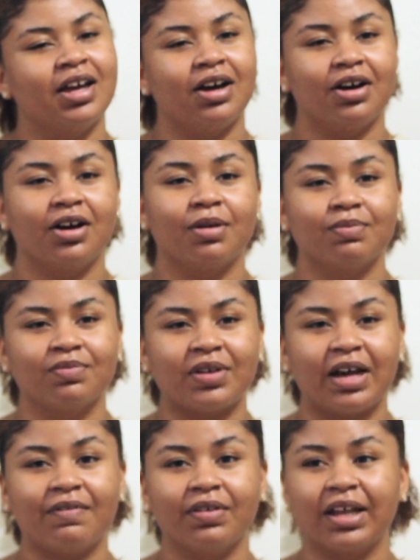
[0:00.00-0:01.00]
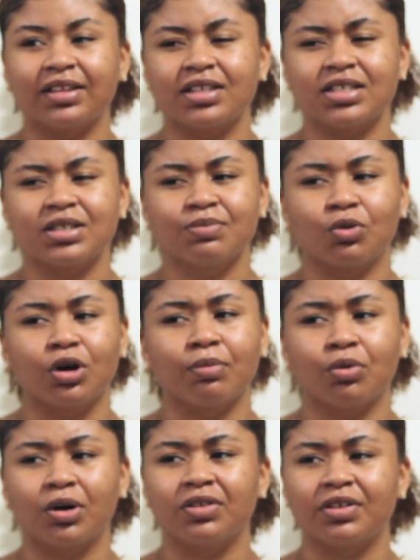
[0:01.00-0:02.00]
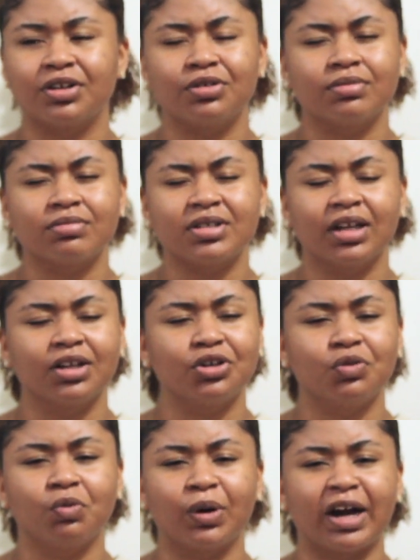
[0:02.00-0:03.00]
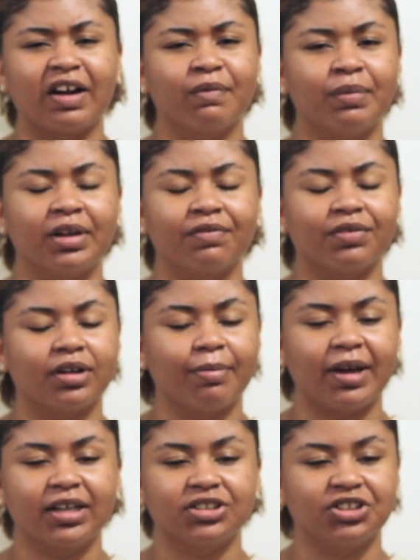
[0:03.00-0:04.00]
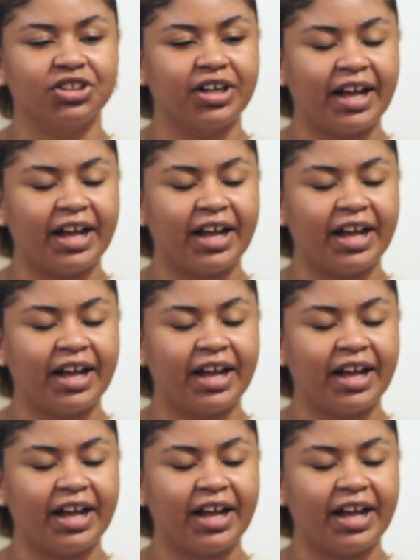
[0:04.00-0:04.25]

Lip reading: I feel like this is more important than you telling you where I've been for the past year and a